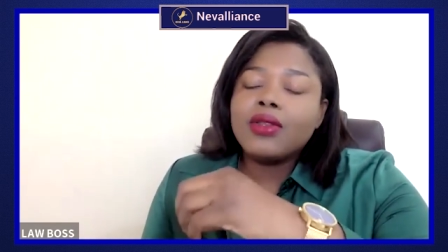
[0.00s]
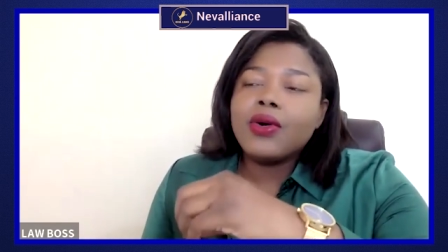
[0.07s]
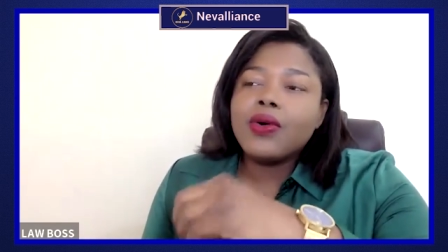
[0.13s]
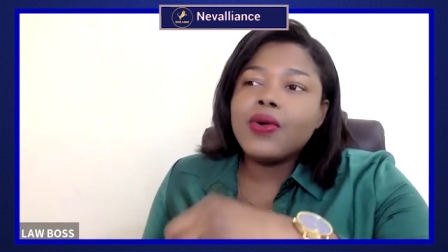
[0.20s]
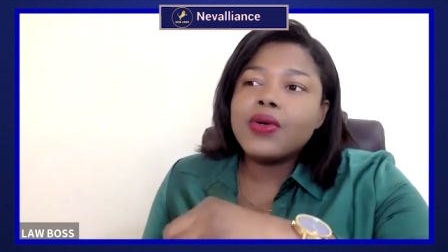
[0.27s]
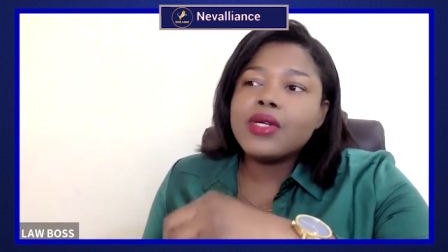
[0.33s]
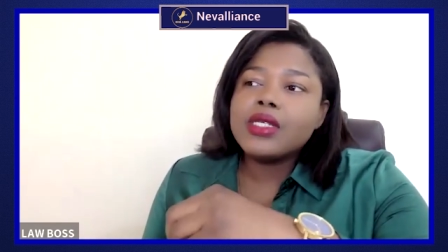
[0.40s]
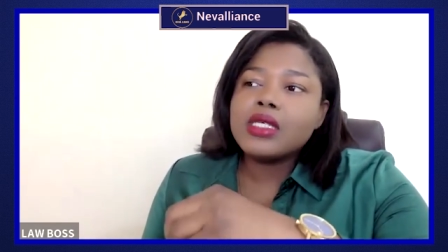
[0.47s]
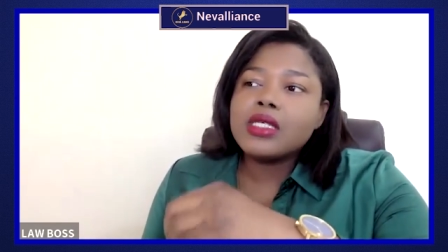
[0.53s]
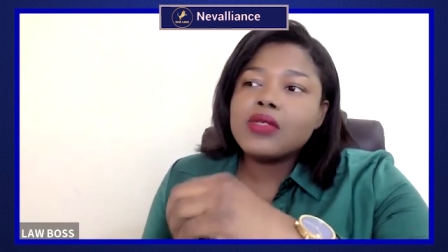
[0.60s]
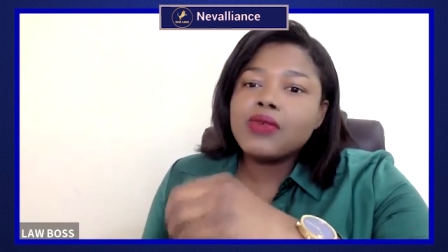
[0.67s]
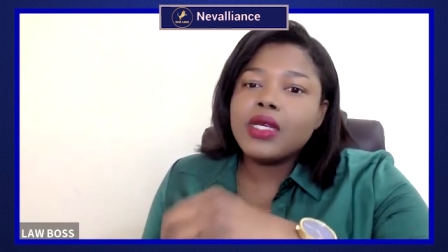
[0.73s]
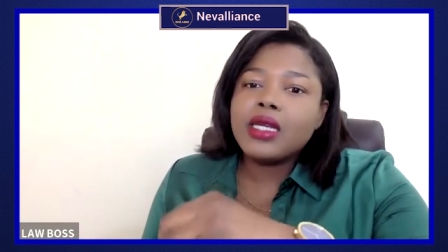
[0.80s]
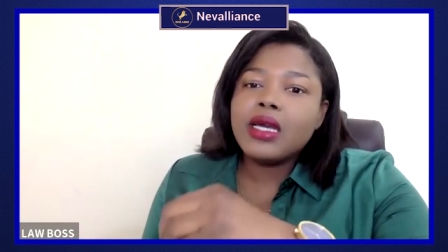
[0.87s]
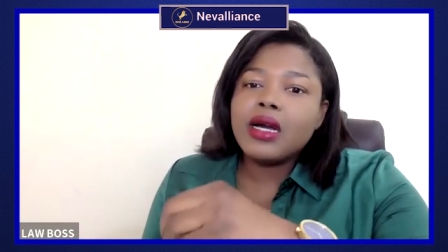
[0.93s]
the onus
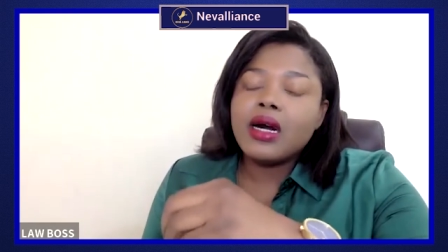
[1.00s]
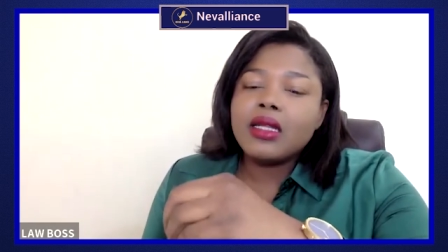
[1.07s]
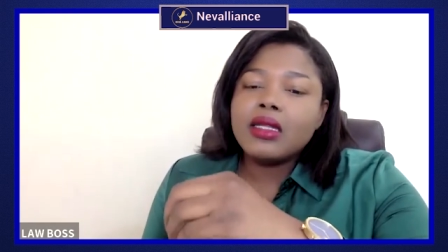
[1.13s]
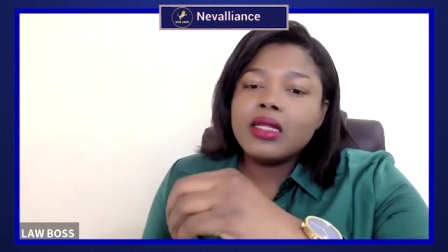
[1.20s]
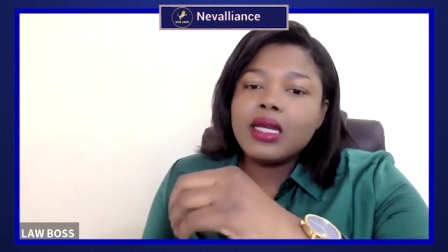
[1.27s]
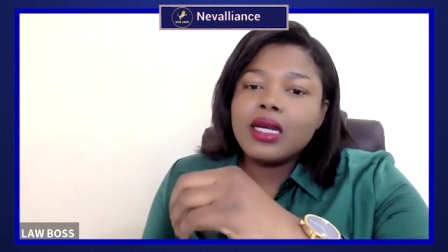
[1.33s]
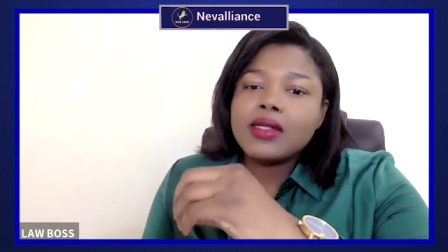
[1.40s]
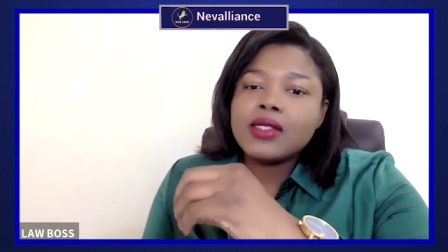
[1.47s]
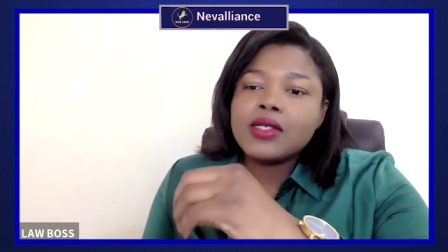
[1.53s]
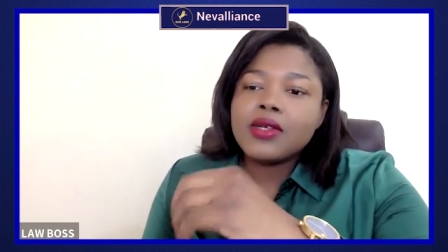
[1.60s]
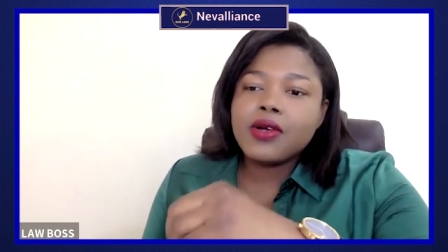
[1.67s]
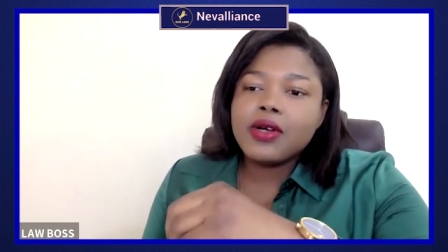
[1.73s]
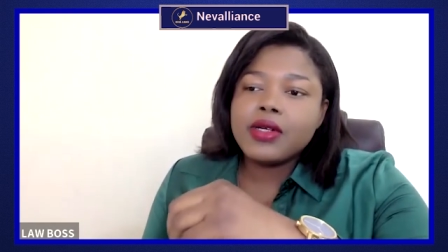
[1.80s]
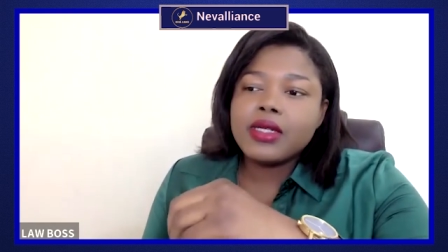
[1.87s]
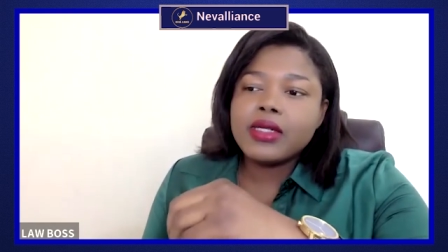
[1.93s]
is really on the
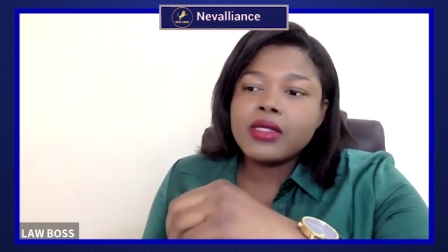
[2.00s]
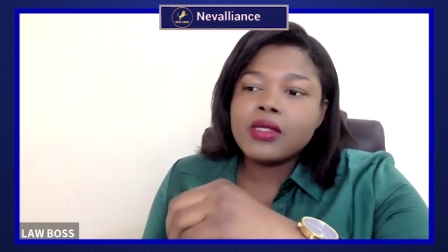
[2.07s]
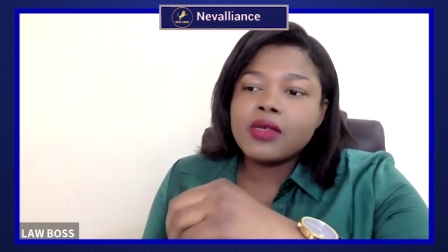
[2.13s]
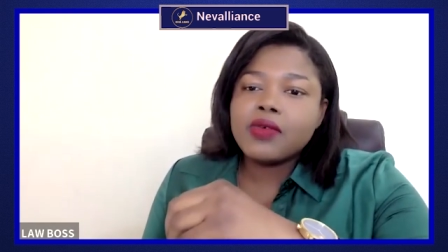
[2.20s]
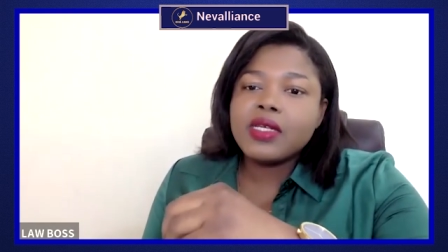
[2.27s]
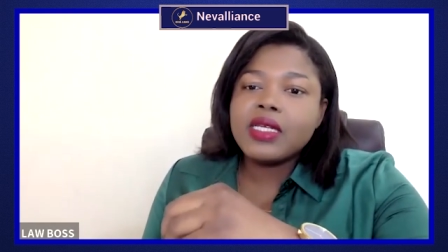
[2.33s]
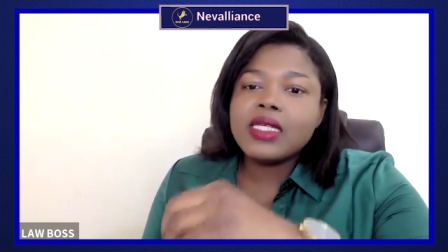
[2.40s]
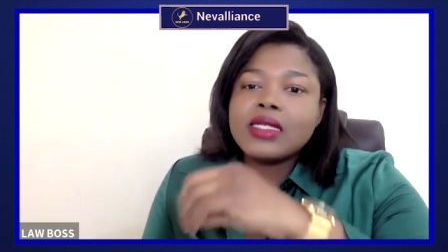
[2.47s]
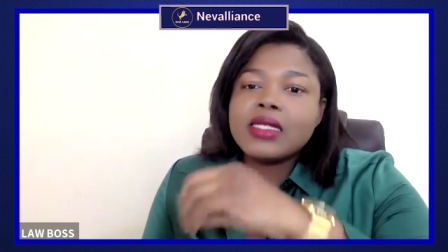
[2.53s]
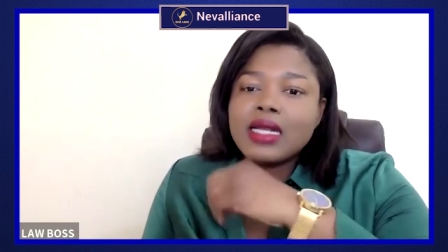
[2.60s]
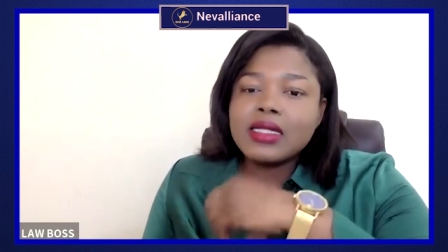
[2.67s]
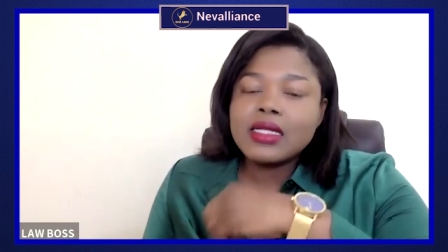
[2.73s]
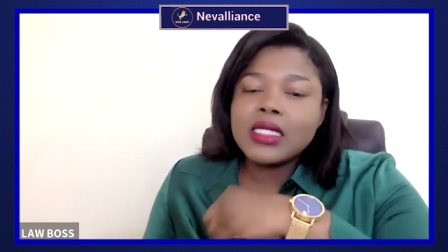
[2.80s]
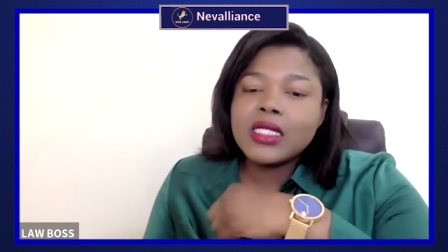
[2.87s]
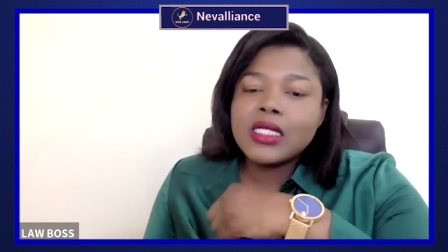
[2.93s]
attorneys to really
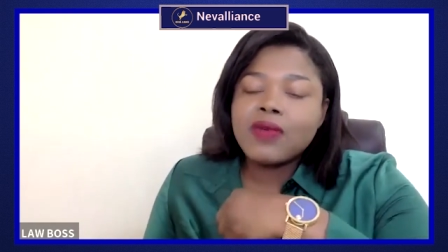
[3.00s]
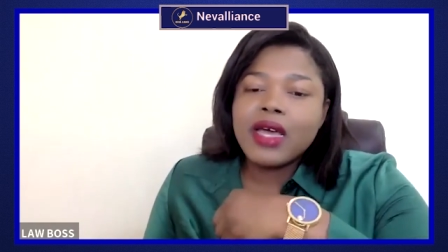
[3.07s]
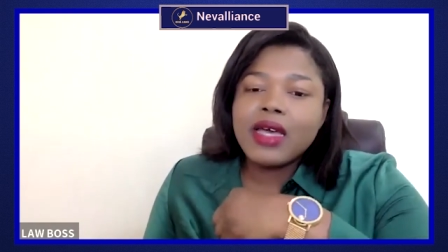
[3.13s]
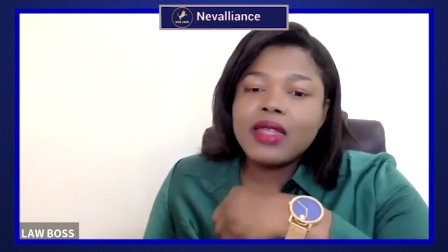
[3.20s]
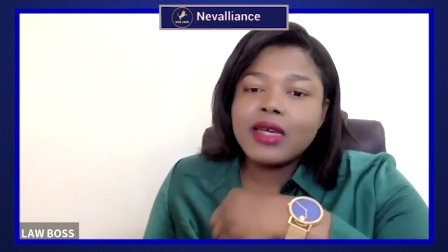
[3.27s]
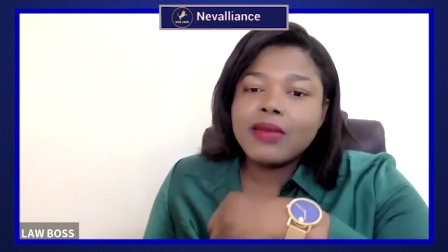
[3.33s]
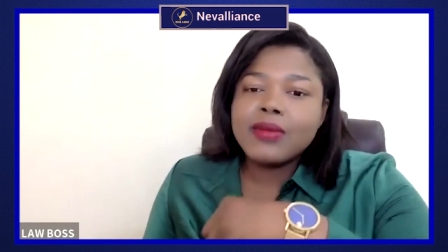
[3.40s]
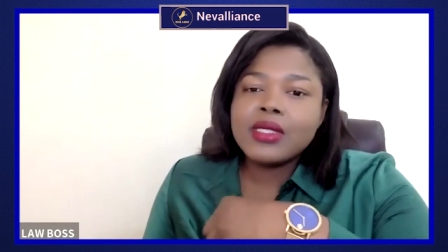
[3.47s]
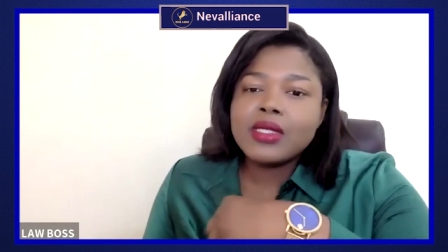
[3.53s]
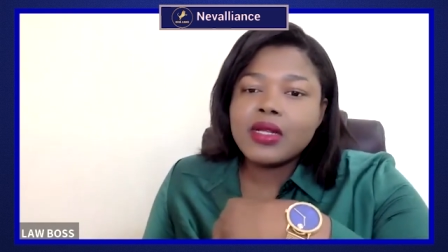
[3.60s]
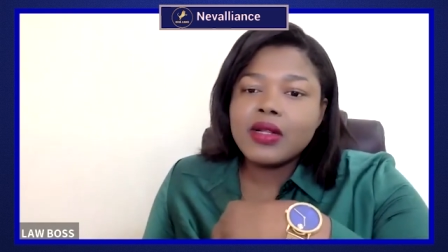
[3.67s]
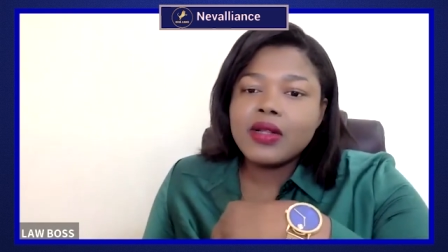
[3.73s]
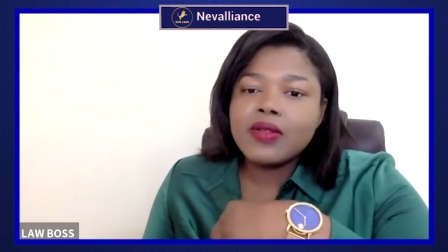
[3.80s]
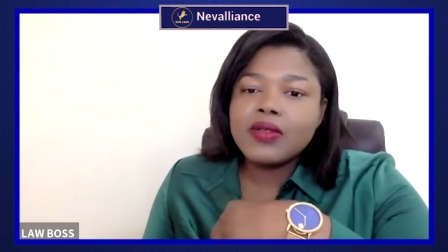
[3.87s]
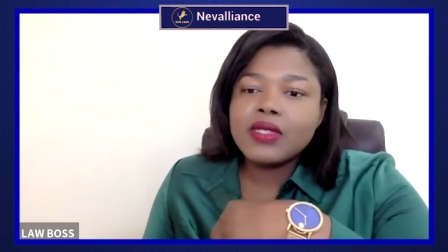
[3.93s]
satisfy
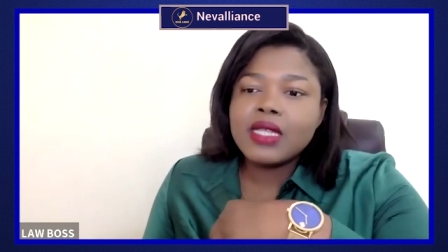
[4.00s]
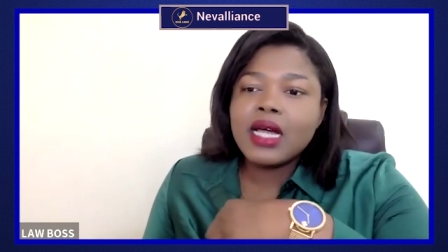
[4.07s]
themselves